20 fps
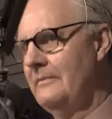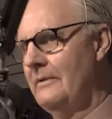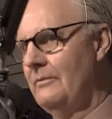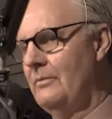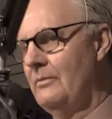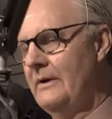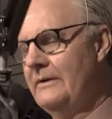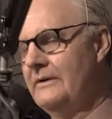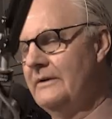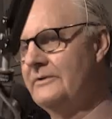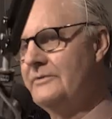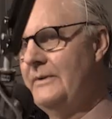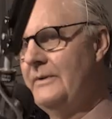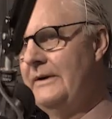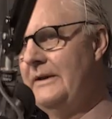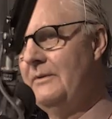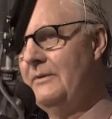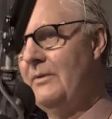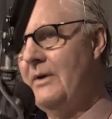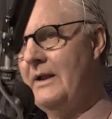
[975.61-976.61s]
1 to
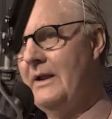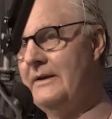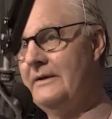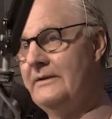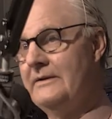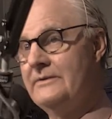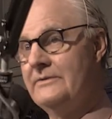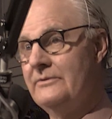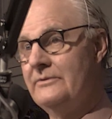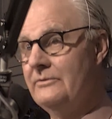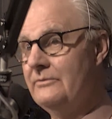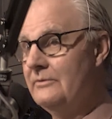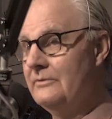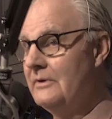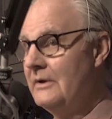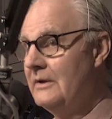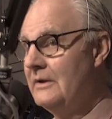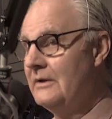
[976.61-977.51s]
21 to